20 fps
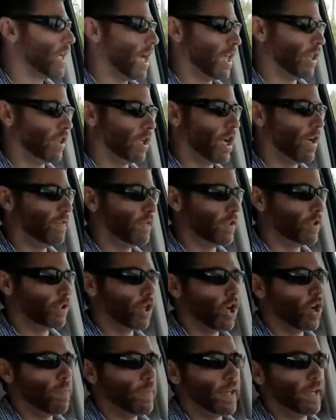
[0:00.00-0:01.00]
I love the
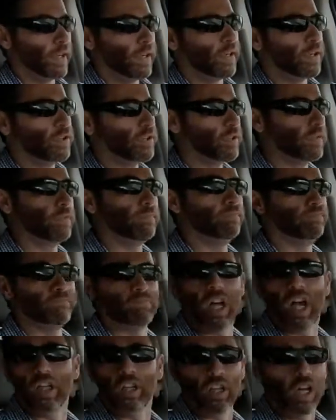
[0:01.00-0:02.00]
tow mirrors.
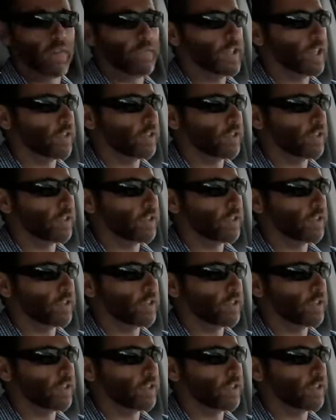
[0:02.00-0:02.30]
I love the